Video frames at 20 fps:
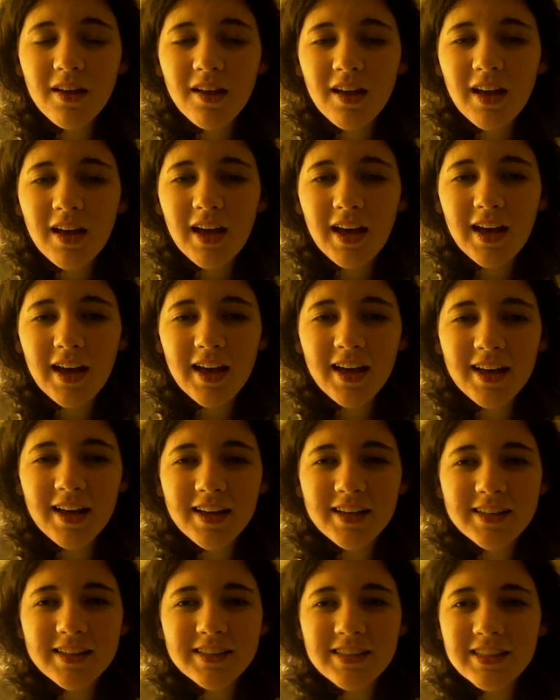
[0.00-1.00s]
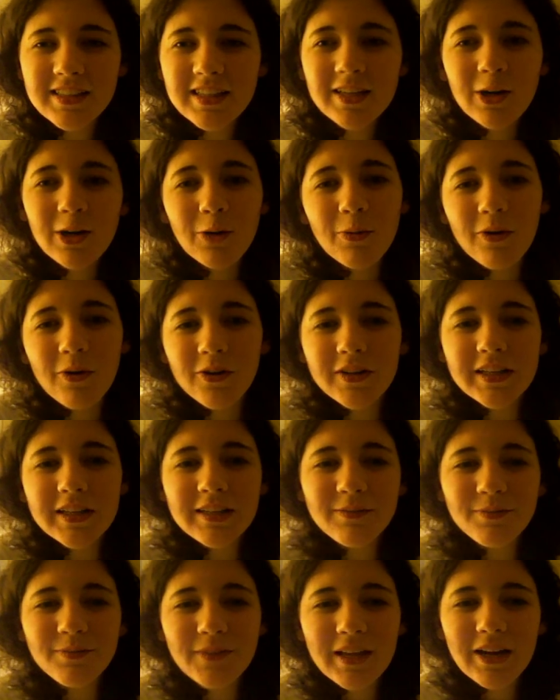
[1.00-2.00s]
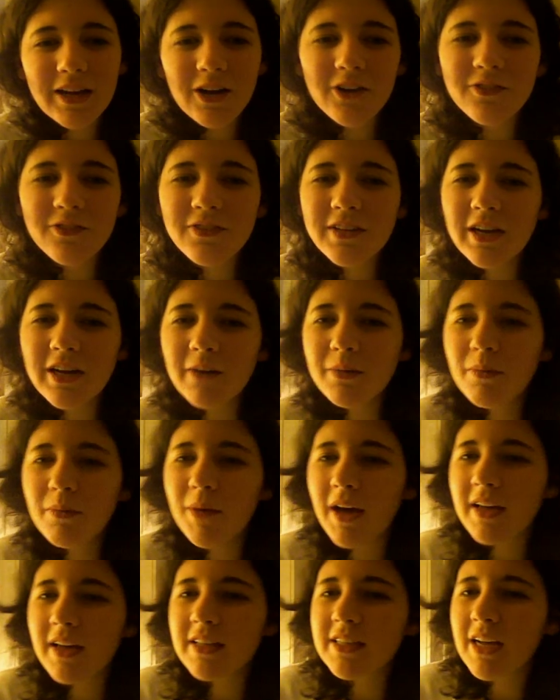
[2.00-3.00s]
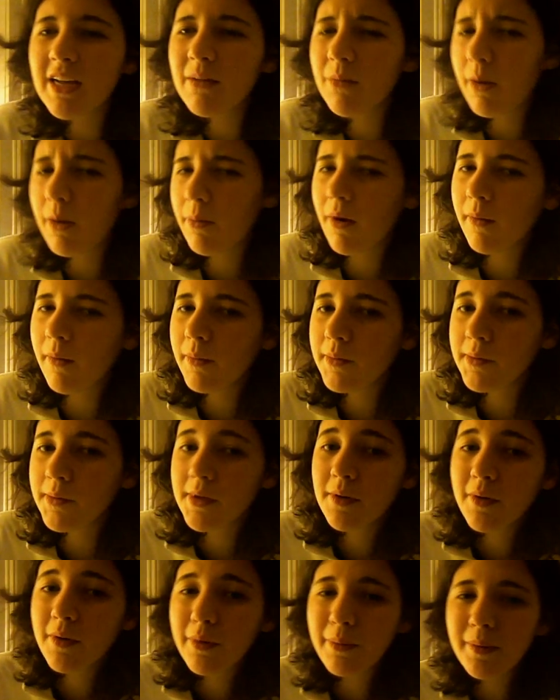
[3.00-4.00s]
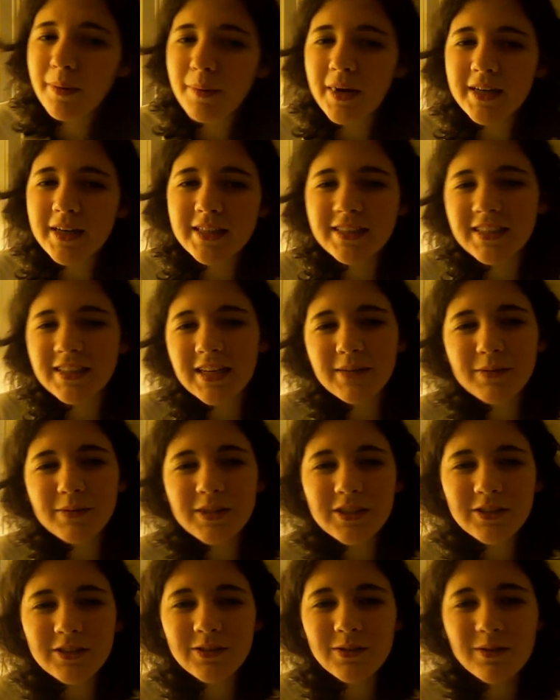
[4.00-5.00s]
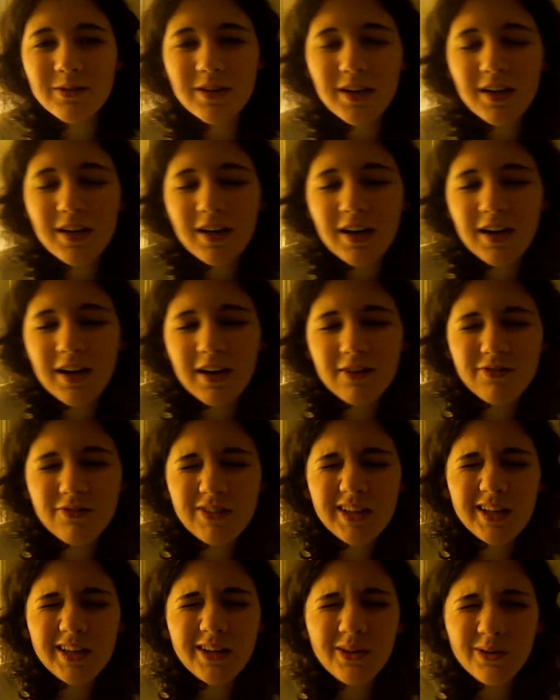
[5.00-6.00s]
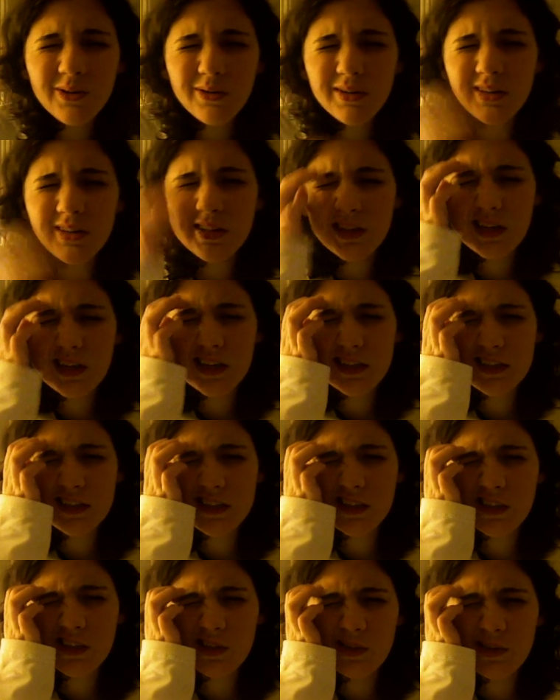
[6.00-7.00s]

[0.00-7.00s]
and then go bowling, and hopefully I'll be back in time. I probably will be back in time to do a video, and so